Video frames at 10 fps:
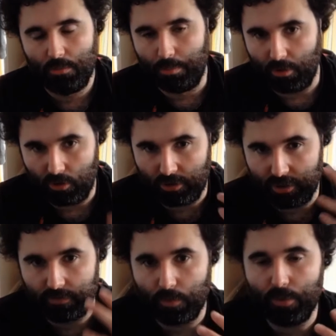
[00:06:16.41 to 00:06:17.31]
But the
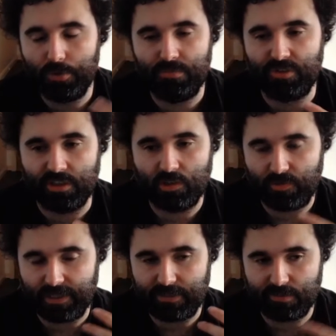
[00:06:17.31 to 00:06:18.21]
other wounds on his
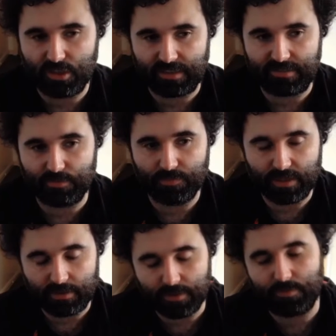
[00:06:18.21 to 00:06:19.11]
face suggest something
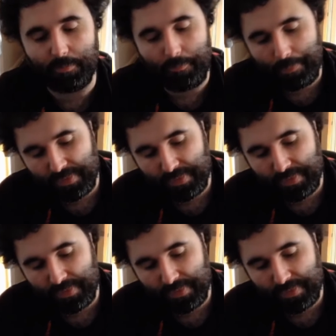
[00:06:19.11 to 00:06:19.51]
different.